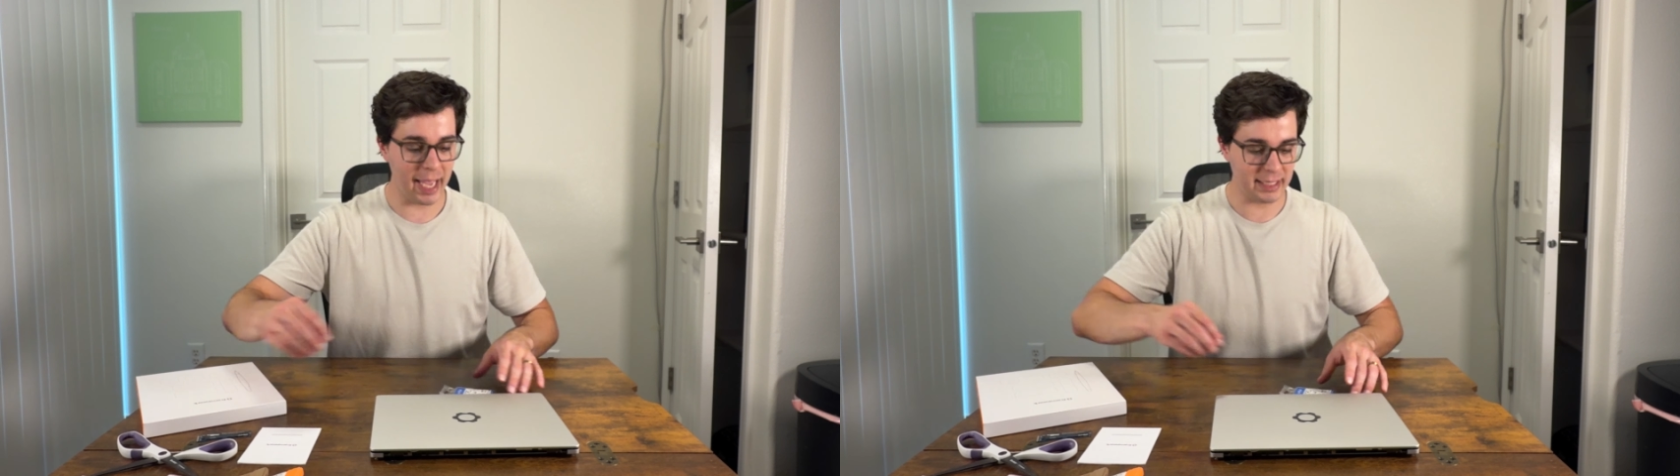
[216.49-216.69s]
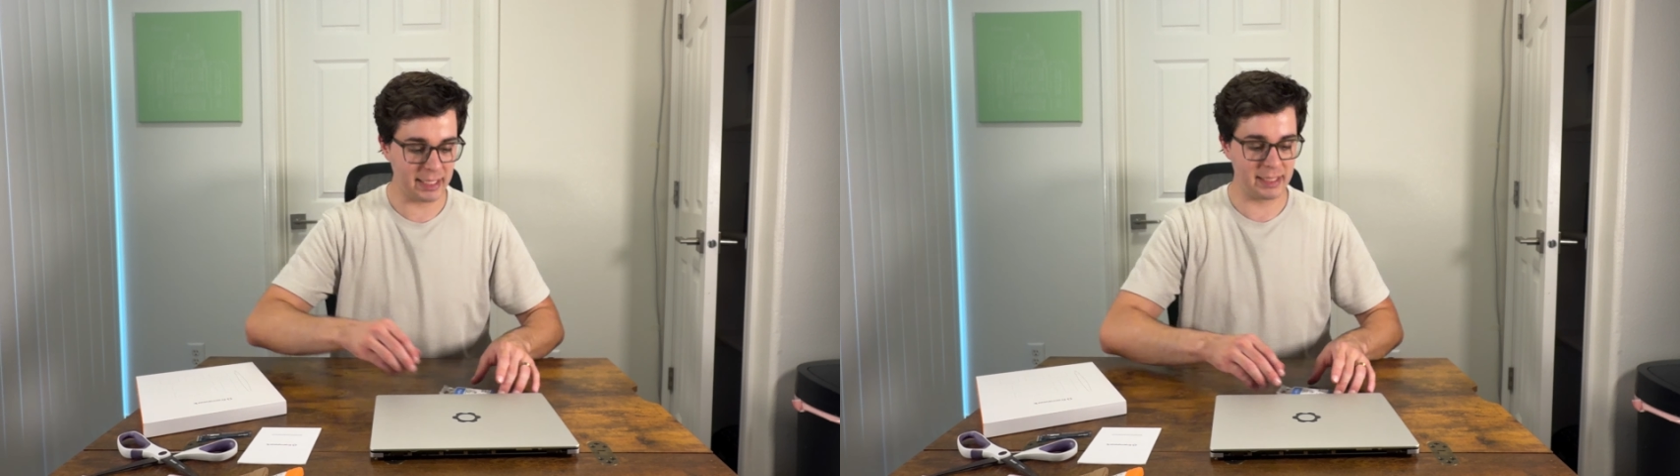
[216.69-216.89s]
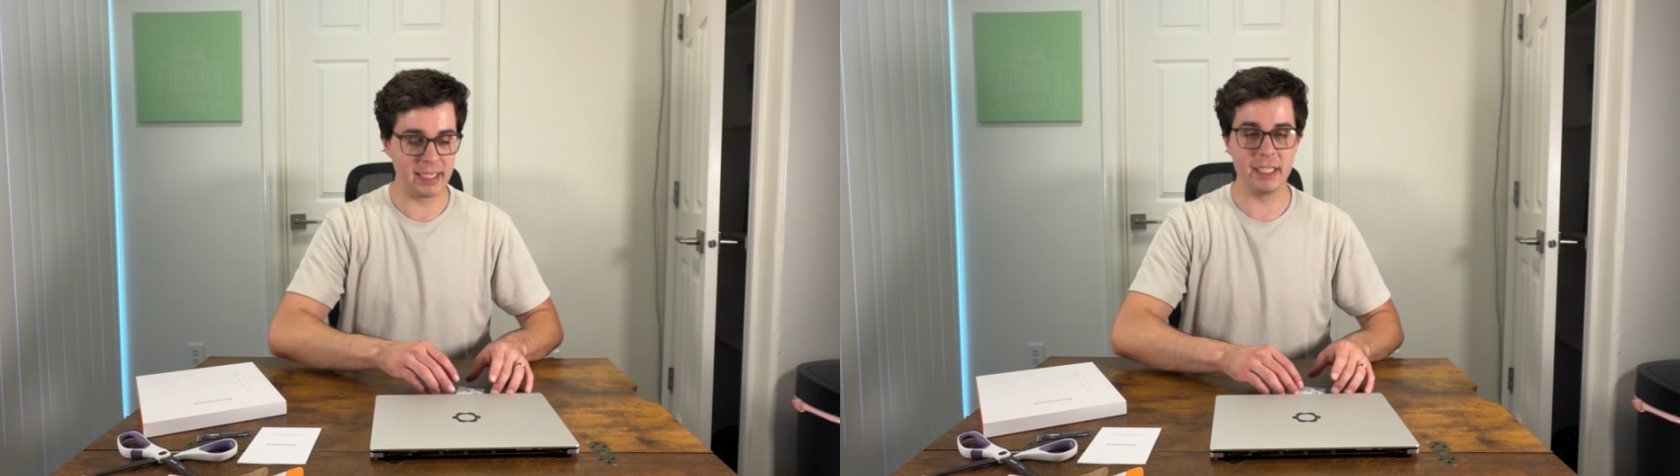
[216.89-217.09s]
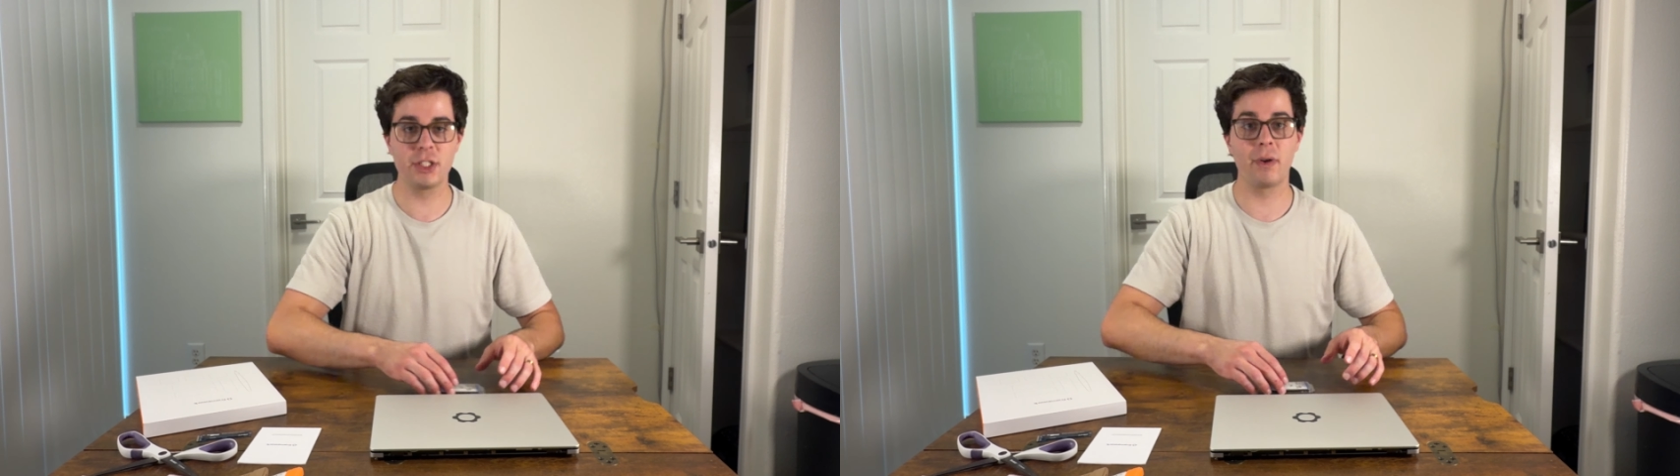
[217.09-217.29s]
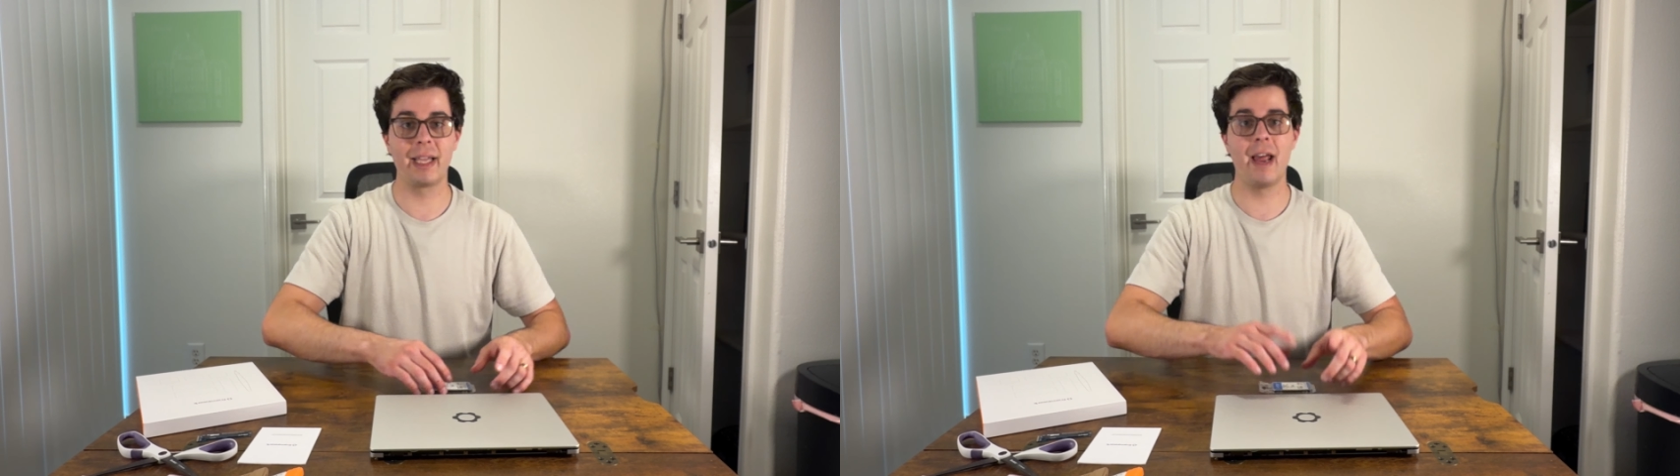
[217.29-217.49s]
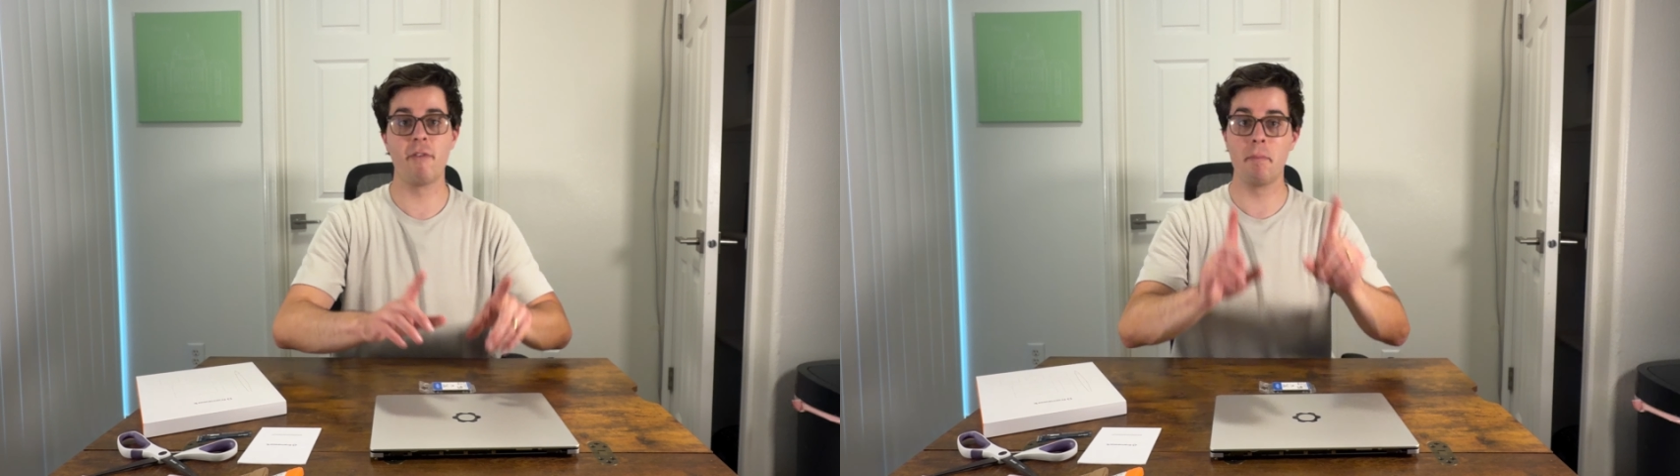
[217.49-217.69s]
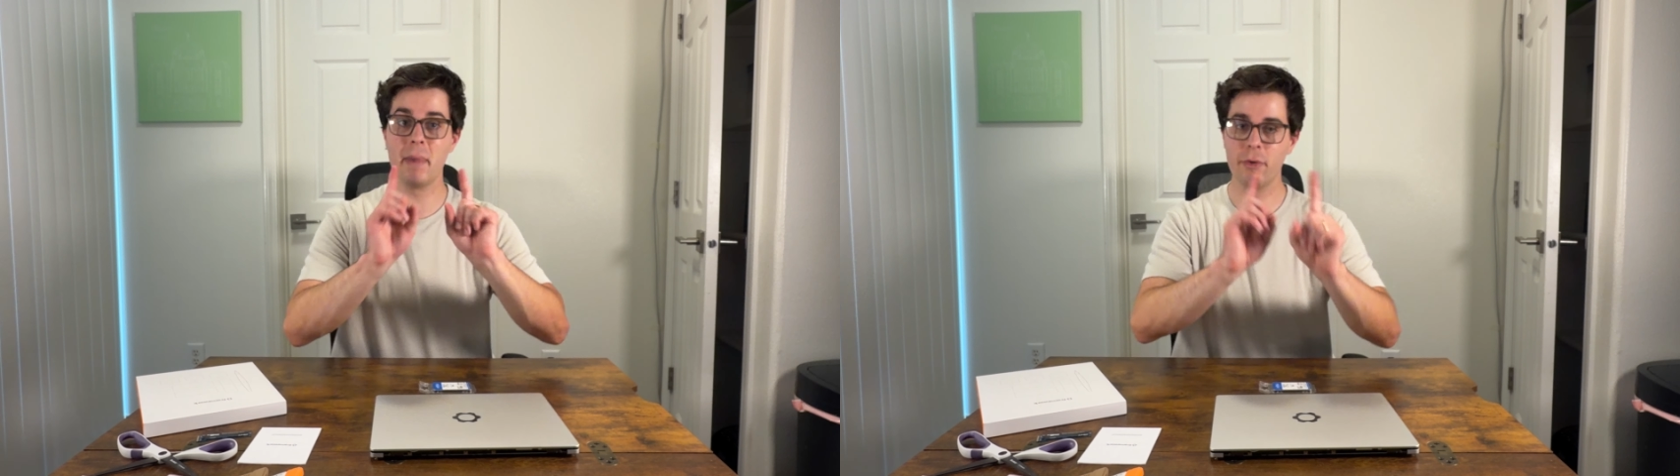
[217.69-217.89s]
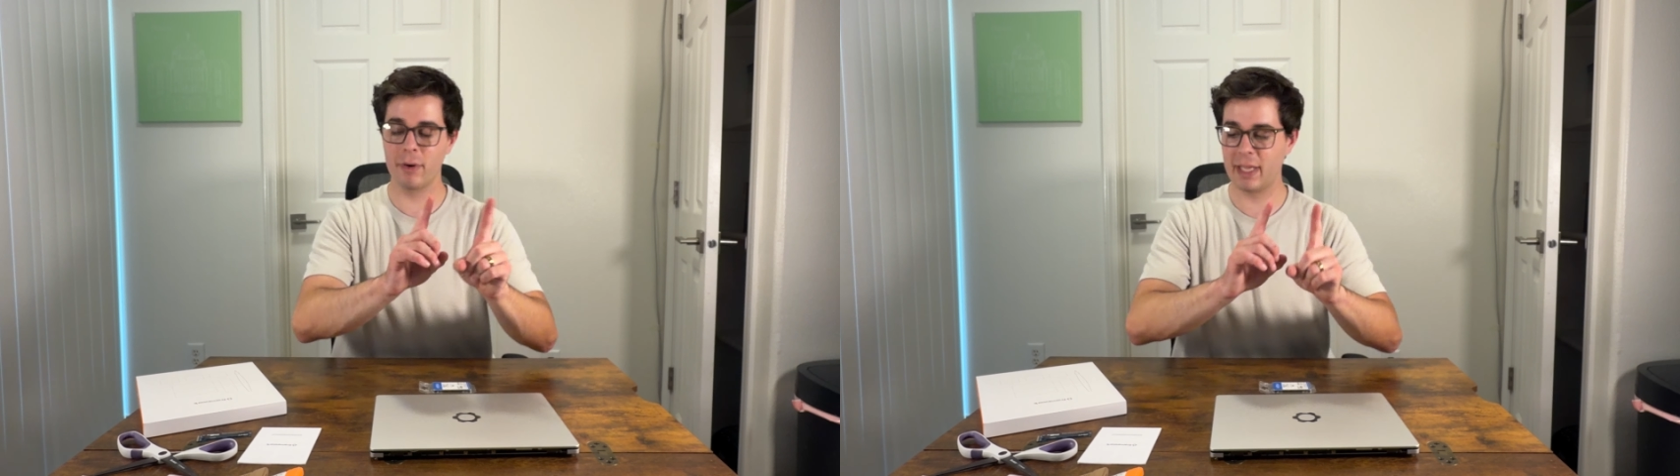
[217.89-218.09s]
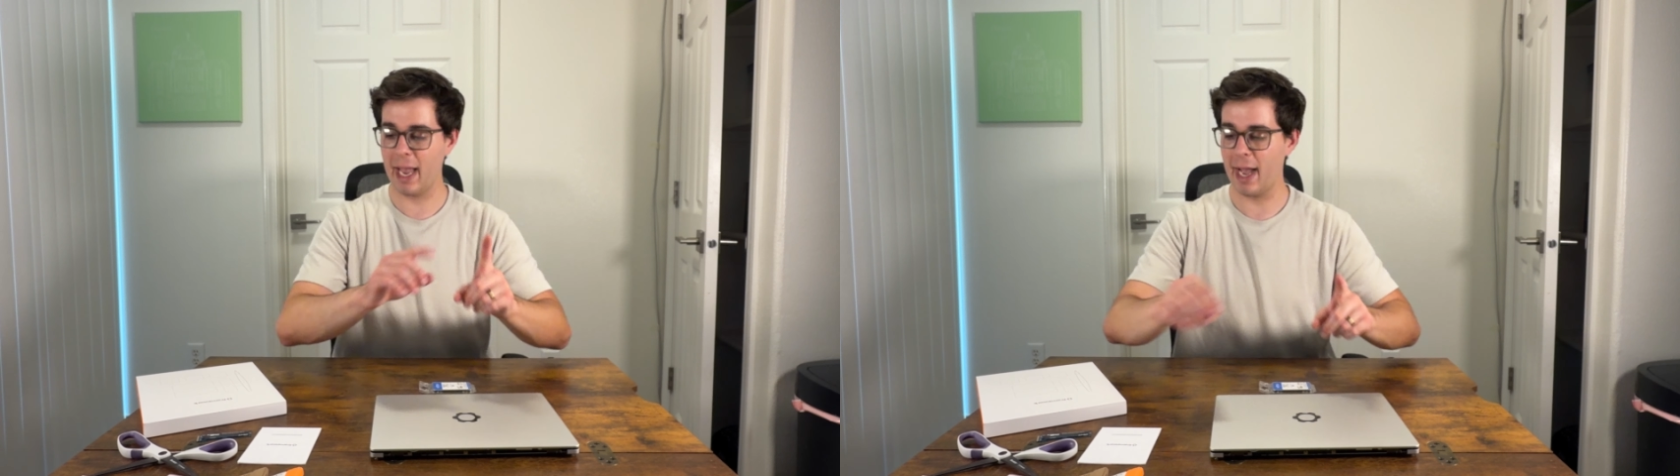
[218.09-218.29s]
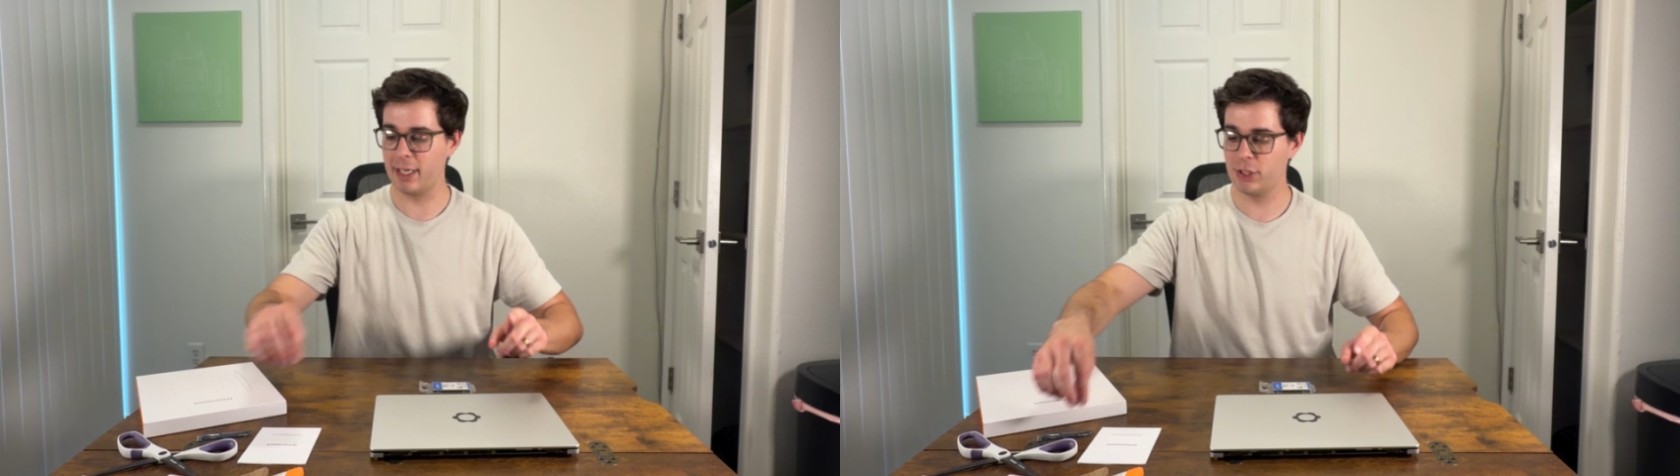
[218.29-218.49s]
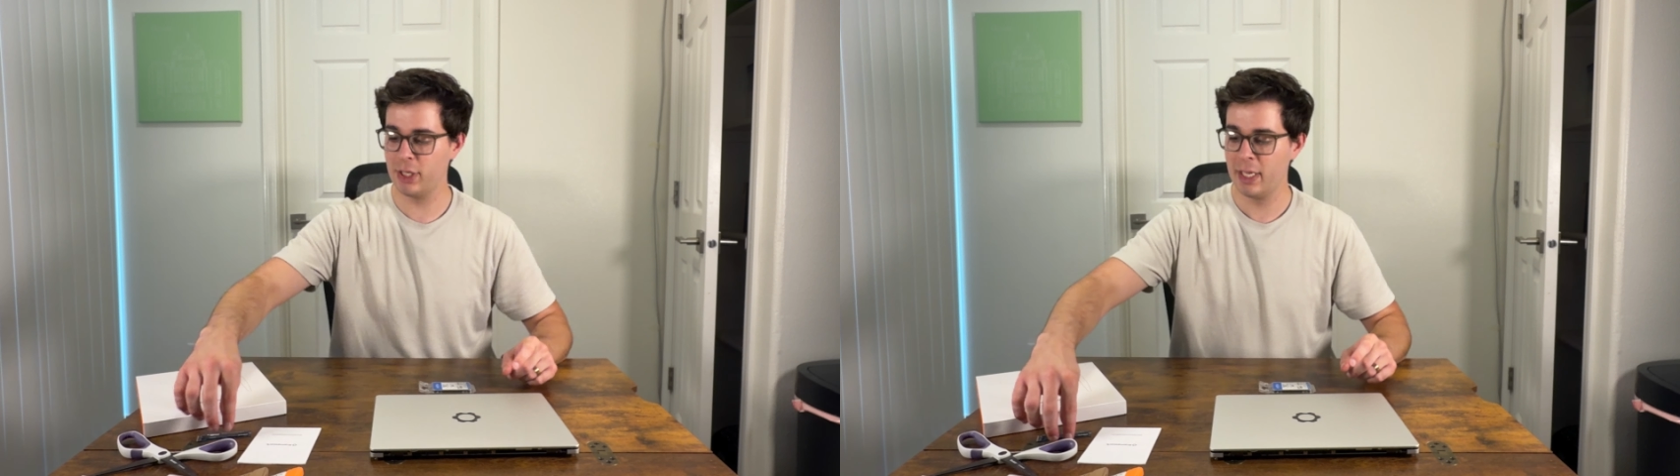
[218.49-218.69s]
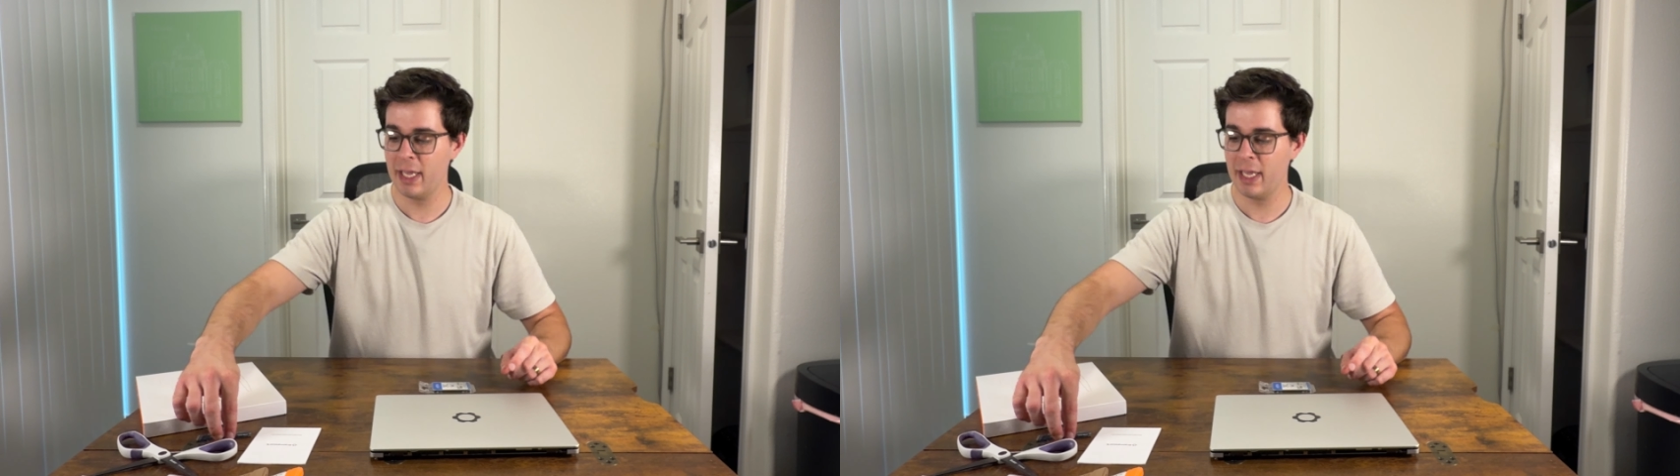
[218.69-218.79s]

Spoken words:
SSDs so I could have a mirrored cache